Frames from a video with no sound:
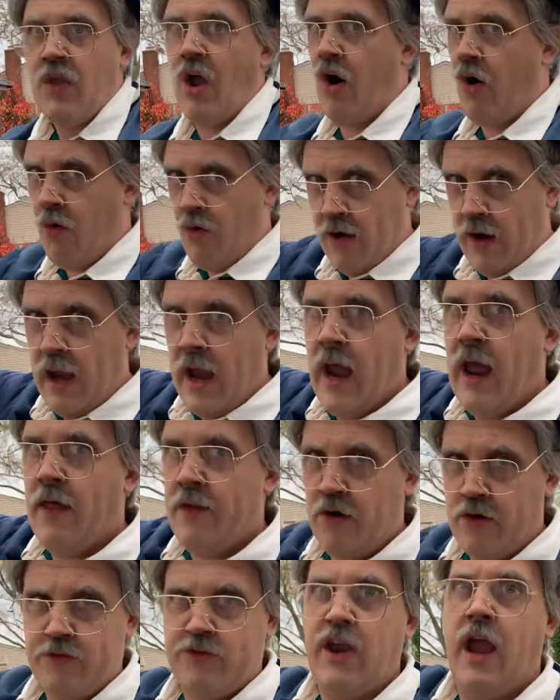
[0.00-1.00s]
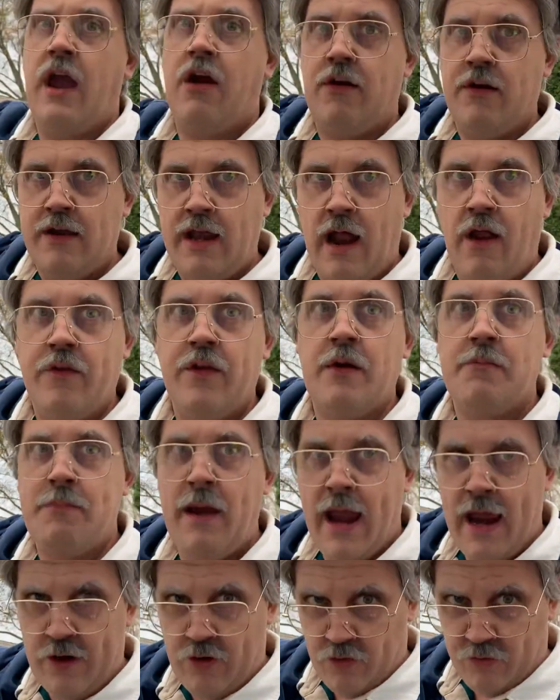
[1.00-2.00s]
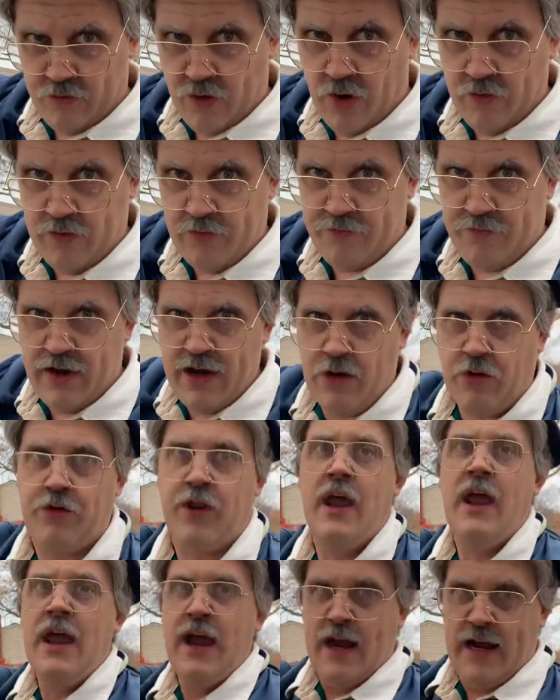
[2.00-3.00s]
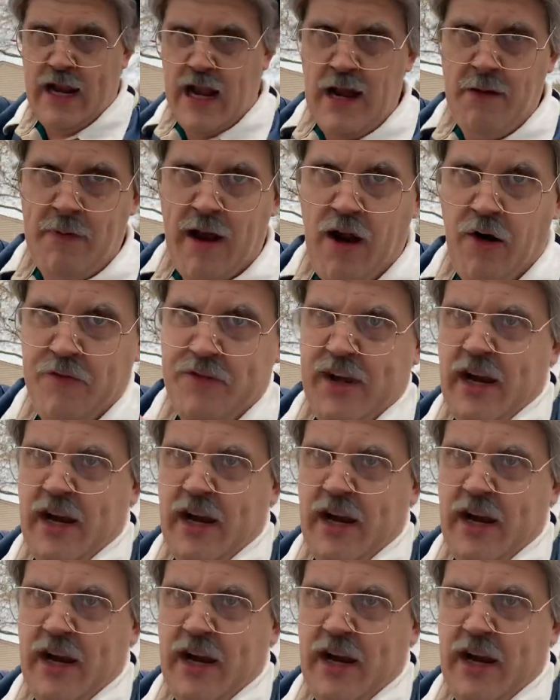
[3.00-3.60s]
Oh, yeah, they're tearing down the banners on the field. And I'm out